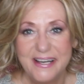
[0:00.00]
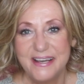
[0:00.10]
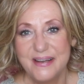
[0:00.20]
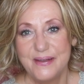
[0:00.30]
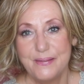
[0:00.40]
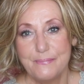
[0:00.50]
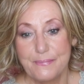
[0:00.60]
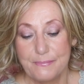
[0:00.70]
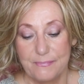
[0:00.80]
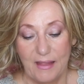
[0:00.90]

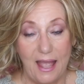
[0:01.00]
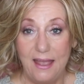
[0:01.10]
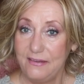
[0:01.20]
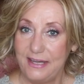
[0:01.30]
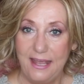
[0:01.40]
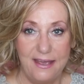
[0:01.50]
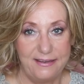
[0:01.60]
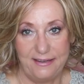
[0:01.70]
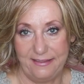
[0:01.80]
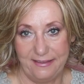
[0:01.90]
I haven't
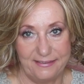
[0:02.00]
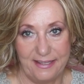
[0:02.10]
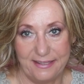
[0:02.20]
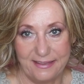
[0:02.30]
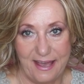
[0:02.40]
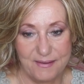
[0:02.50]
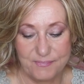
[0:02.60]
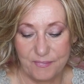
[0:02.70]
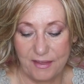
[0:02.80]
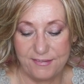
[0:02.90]
had anything like that.
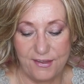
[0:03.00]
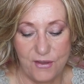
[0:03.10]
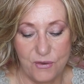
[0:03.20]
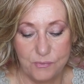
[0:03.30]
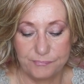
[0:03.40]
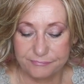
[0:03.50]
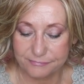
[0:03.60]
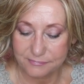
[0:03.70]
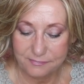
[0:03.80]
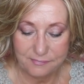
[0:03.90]
So
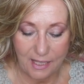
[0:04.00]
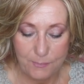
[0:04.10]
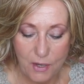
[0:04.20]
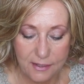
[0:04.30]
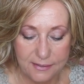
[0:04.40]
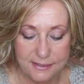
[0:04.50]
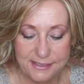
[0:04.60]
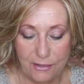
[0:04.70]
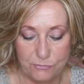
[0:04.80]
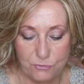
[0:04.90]
I'm not going to
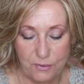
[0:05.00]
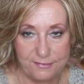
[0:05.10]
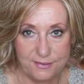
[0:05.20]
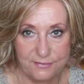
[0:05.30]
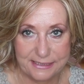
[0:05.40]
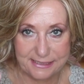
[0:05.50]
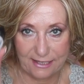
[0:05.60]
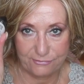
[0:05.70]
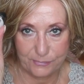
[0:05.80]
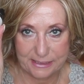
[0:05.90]
tout the rest of the
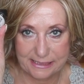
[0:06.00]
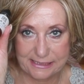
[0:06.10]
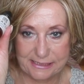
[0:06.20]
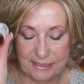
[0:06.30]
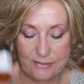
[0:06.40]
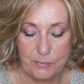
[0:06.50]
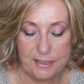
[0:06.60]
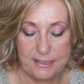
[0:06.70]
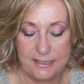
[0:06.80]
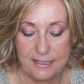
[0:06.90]
stuff with this,
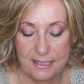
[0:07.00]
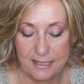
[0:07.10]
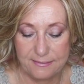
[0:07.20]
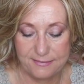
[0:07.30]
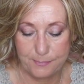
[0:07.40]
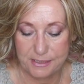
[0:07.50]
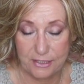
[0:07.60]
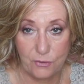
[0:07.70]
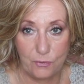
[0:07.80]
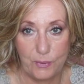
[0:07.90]
with the
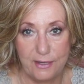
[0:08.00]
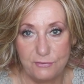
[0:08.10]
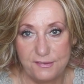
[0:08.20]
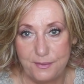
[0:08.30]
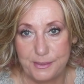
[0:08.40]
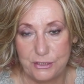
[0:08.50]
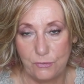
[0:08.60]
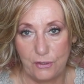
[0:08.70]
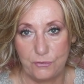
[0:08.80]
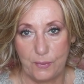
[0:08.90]
CBD oil, whatever
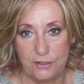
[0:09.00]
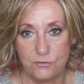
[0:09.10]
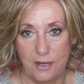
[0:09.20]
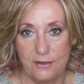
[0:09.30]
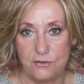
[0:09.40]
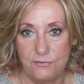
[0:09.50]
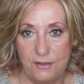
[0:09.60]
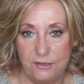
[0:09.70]
CBD oil you want to try on your